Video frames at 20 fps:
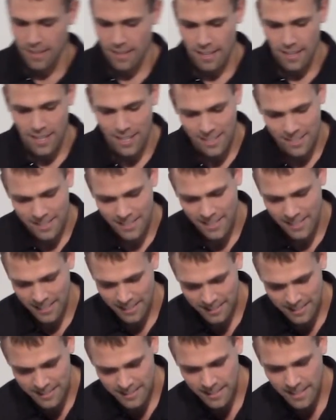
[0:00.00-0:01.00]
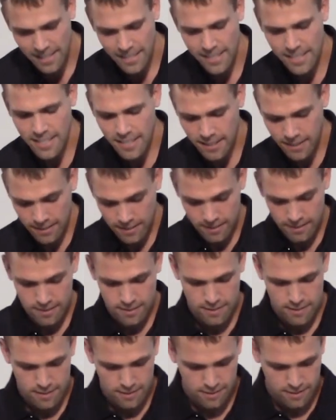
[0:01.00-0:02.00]
On the inside,
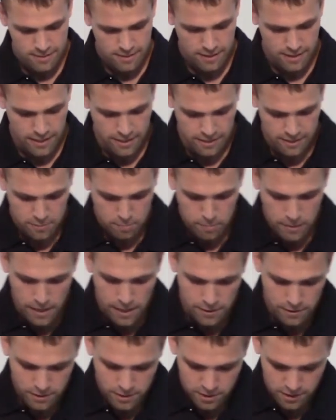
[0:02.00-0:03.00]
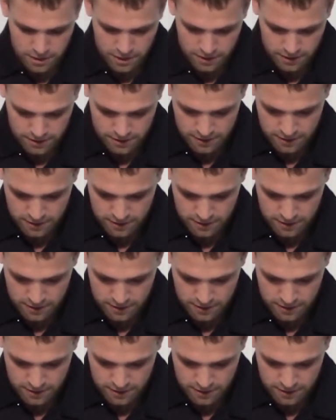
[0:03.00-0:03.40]
it is polished.